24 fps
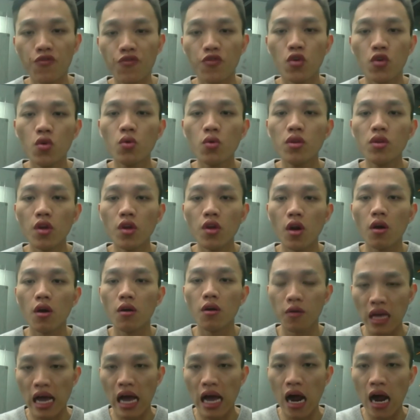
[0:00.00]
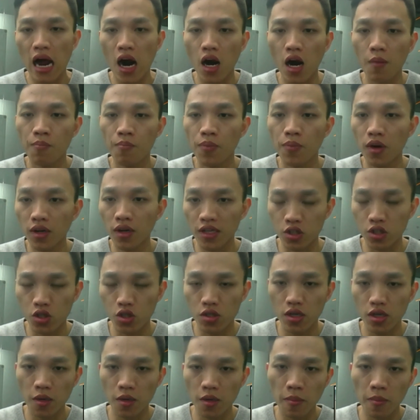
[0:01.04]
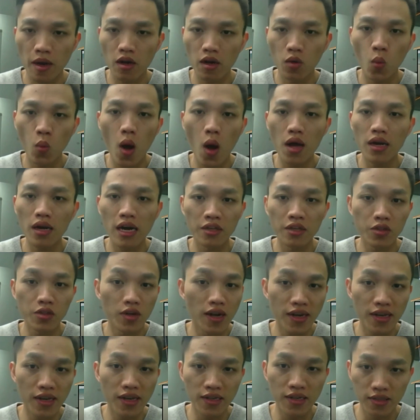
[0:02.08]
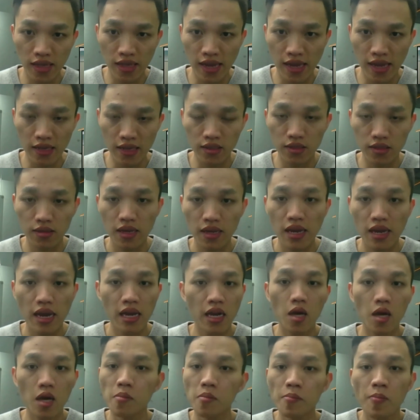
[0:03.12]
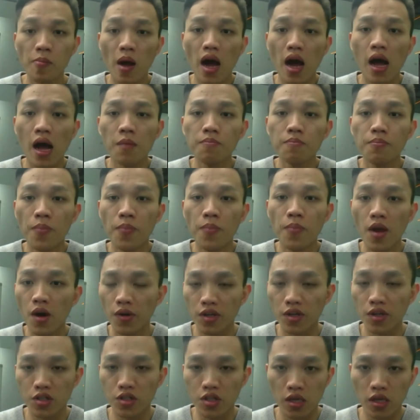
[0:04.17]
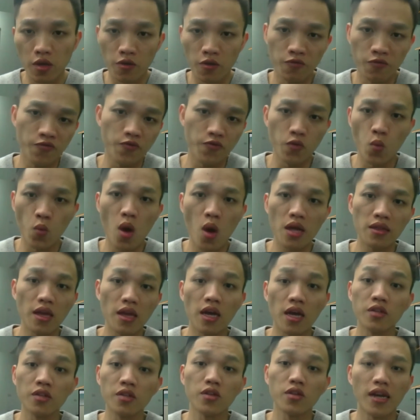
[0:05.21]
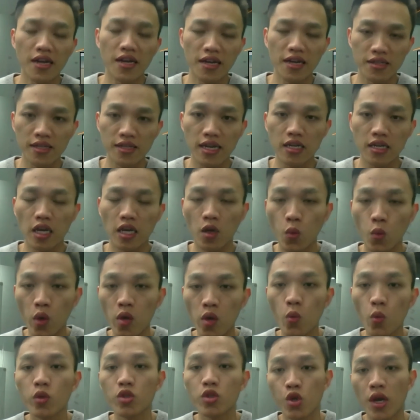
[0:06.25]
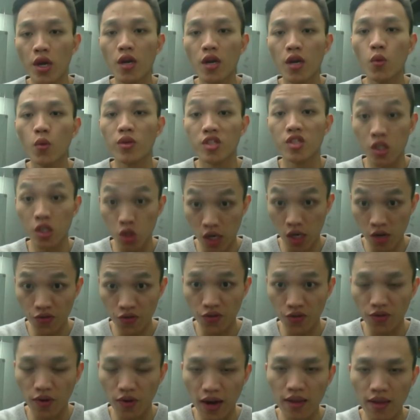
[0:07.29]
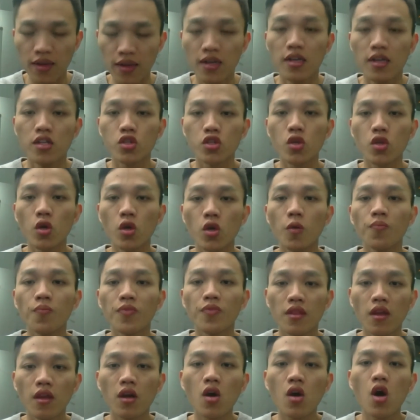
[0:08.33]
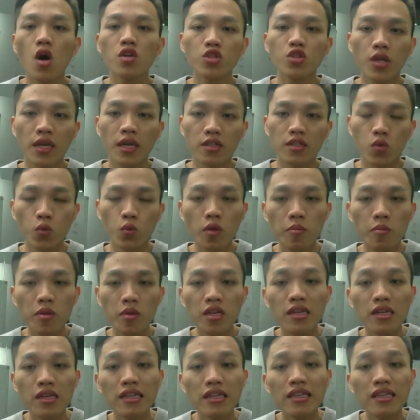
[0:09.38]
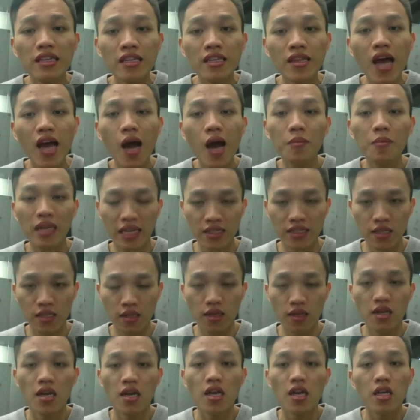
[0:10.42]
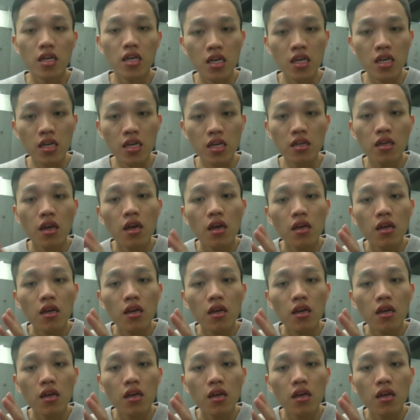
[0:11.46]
you are bullish about one underlying asset, and I'm bearish of one underlying asset, and we trade with each other, right? So the contracts would be denominated in